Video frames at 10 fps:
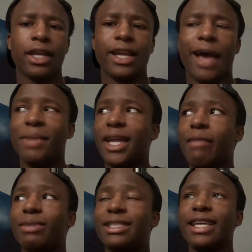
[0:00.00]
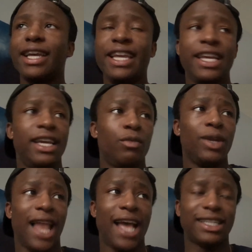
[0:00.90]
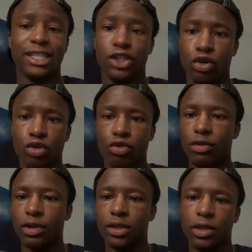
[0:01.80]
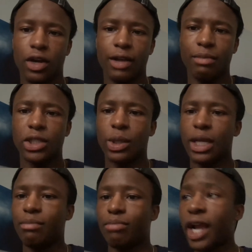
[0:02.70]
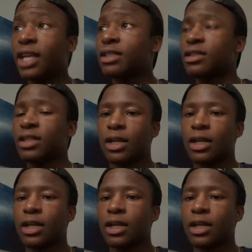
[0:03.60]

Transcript: not being able to sit, eat, relax, and doodle, in between breaks.